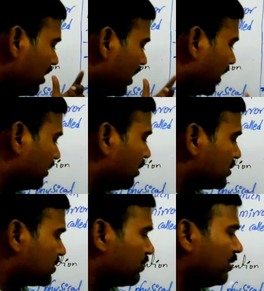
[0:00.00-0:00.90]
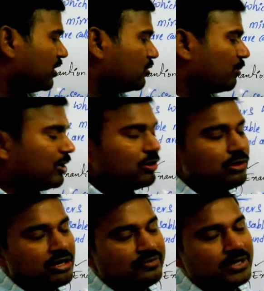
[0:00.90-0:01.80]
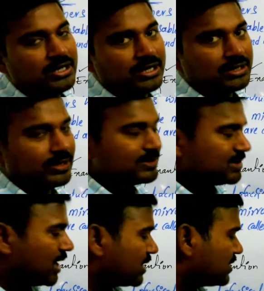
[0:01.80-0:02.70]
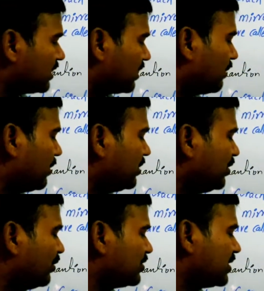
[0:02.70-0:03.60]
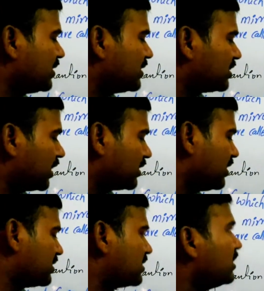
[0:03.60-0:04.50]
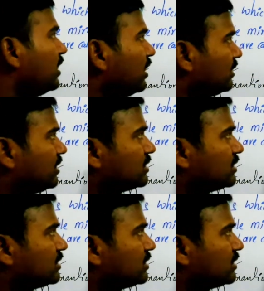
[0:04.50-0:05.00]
and also by chromatography techniques, etc. By using these techniques, these